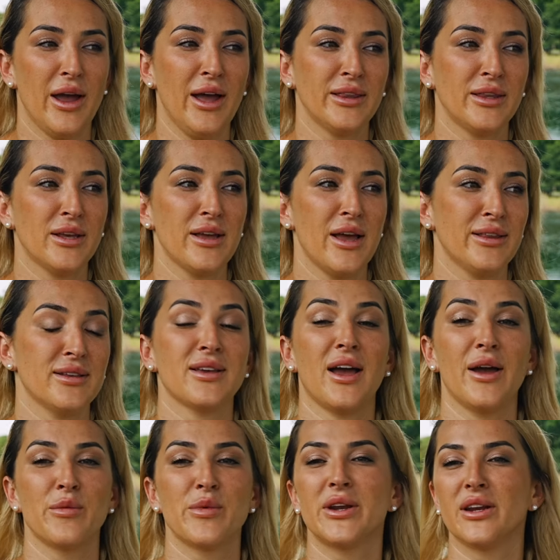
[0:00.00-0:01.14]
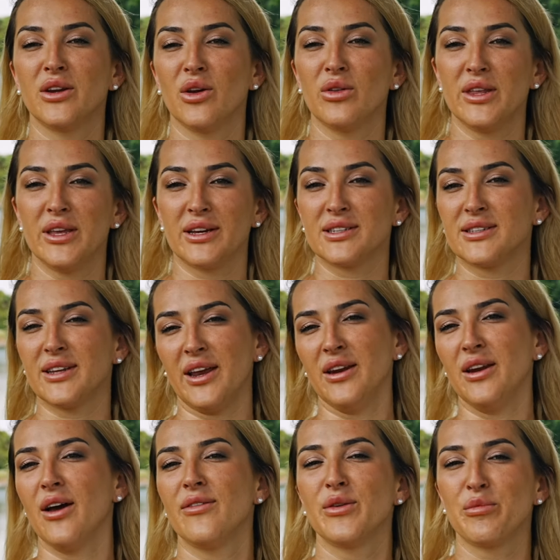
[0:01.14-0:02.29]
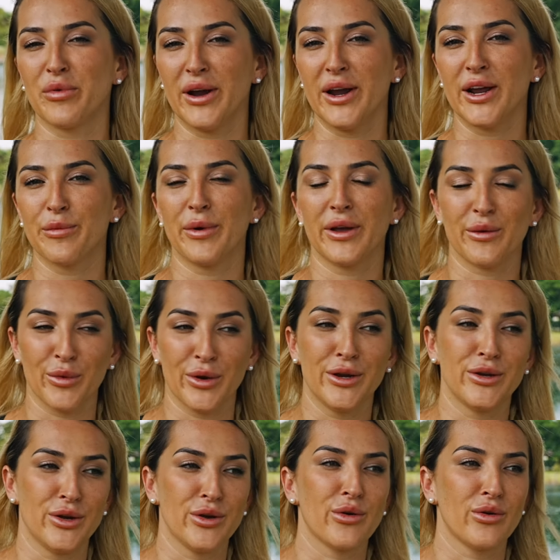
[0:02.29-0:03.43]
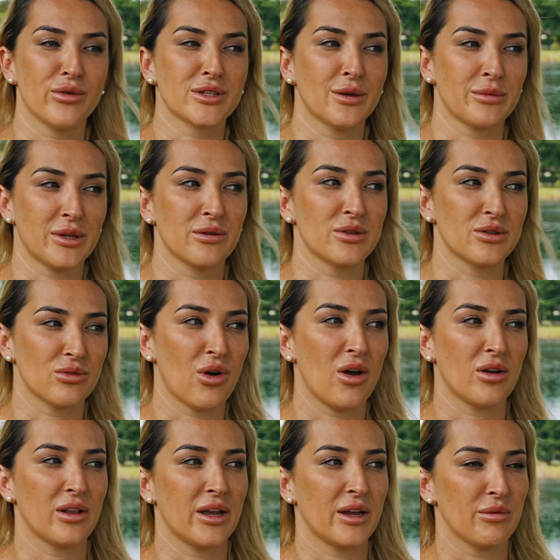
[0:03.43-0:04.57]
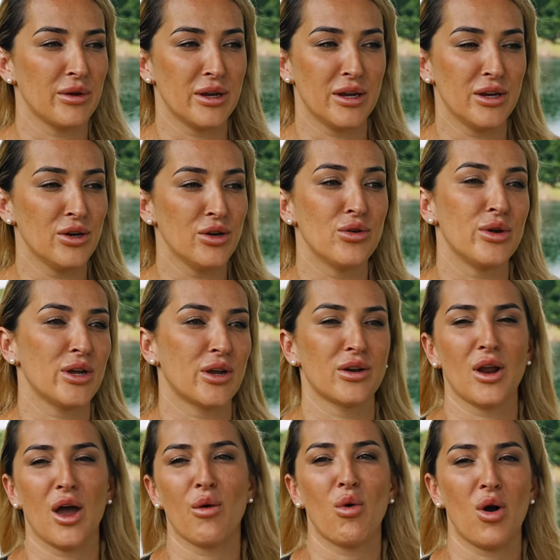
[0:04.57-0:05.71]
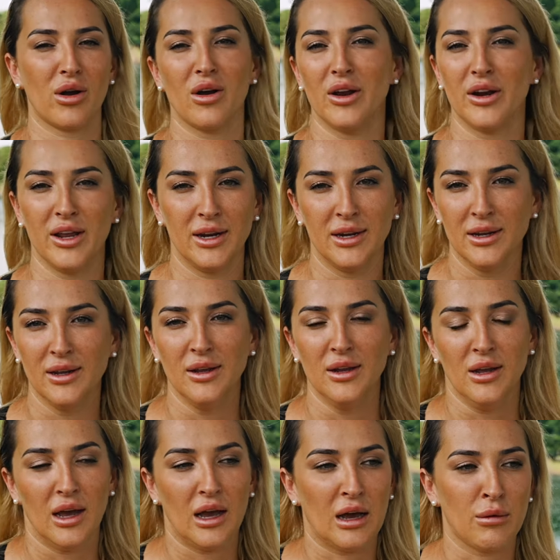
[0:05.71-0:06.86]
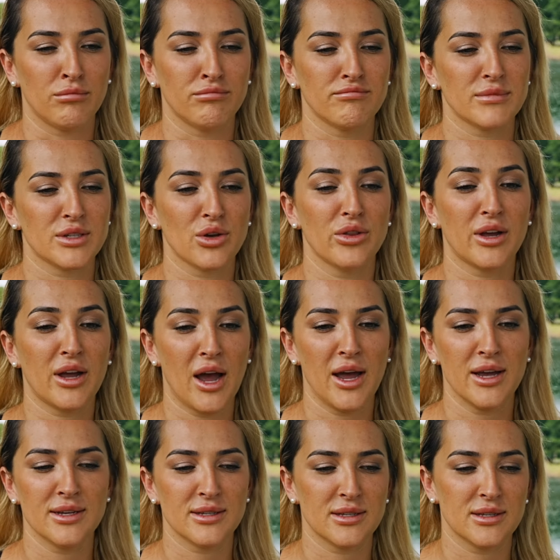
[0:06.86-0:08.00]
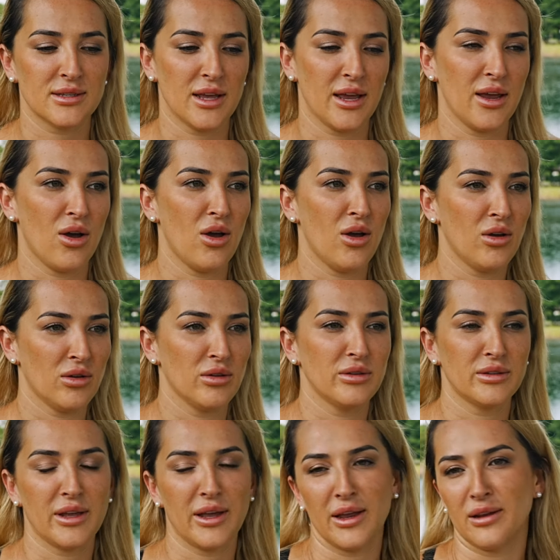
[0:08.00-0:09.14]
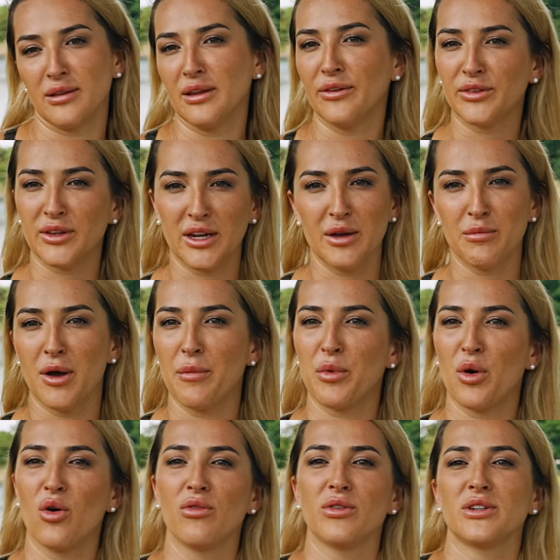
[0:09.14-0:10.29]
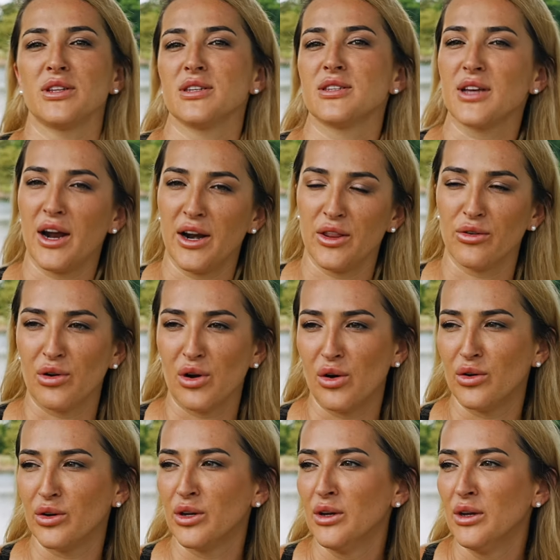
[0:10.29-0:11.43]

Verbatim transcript: at the at the time, we didn't know the extent of the break, but we knew something was wrong. Like, he knew he could not walk on it. Um, so the guys, they all, they lifted him up over to the side of the road,